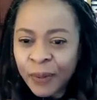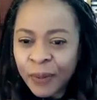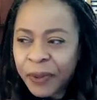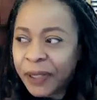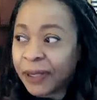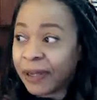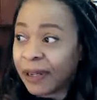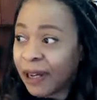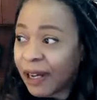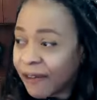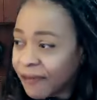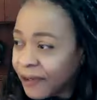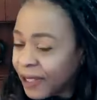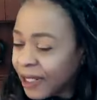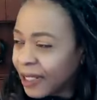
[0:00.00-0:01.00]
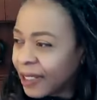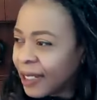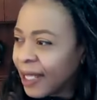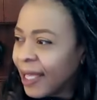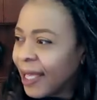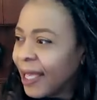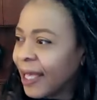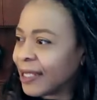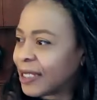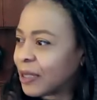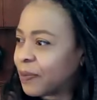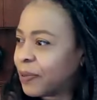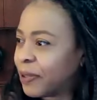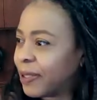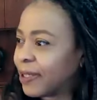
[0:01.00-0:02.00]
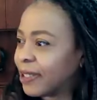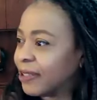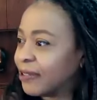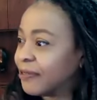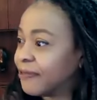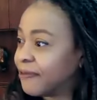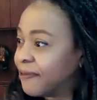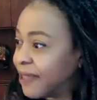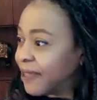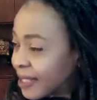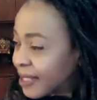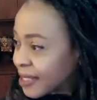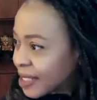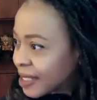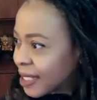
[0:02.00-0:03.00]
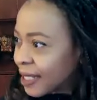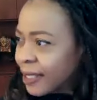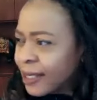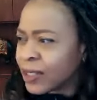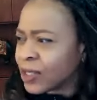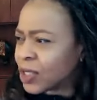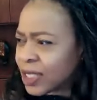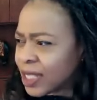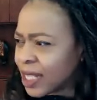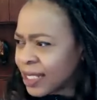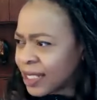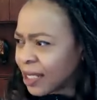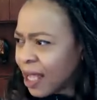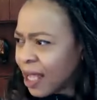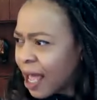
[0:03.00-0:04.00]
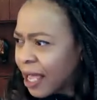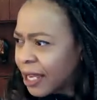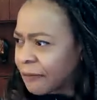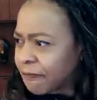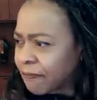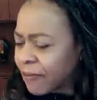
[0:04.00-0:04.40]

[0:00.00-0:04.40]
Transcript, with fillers: To be confident and to be convinced says a lot.